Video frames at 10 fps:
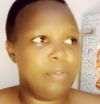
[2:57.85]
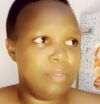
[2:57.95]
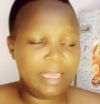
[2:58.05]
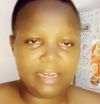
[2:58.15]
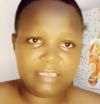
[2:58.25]

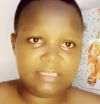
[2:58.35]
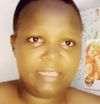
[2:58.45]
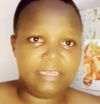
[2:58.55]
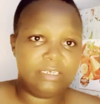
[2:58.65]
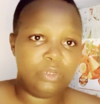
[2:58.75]
areas
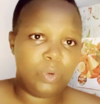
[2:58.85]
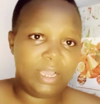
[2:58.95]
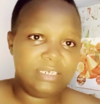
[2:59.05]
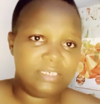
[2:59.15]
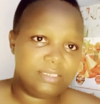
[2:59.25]
that you
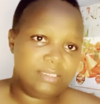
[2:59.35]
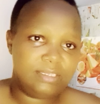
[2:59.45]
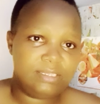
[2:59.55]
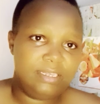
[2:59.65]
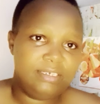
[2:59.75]
can't
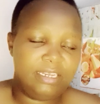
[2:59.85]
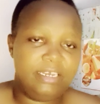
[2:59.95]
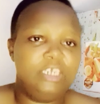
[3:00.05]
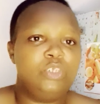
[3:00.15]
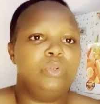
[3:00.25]
access
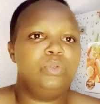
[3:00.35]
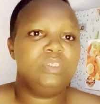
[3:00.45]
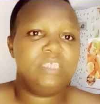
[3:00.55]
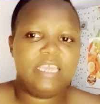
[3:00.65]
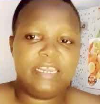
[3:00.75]
internet, or
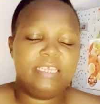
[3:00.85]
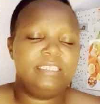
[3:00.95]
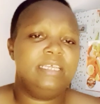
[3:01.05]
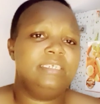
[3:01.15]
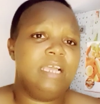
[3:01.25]
those areas
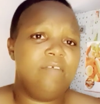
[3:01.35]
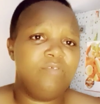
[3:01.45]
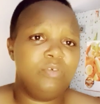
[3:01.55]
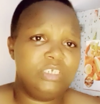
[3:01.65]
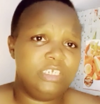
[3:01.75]
that have
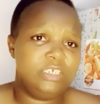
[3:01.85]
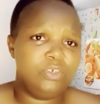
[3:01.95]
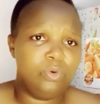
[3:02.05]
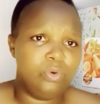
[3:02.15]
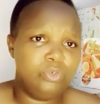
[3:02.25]
not yet
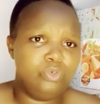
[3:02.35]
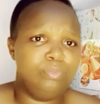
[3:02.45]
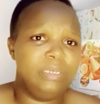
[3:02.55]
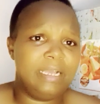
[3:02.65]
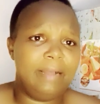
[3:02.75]
grown to
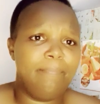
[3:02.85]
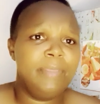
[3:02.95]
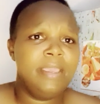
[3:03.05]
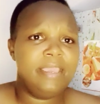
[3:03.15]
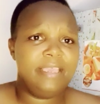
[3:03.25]
become
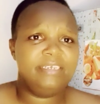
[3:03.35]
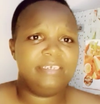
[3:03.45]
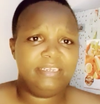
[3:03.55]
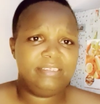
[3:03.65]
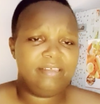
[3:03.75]

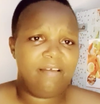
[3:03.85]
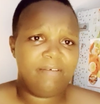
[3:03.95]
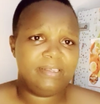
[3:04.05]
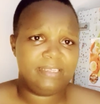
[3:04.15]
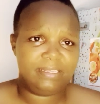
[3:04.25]
internet
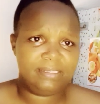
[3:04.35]
servers and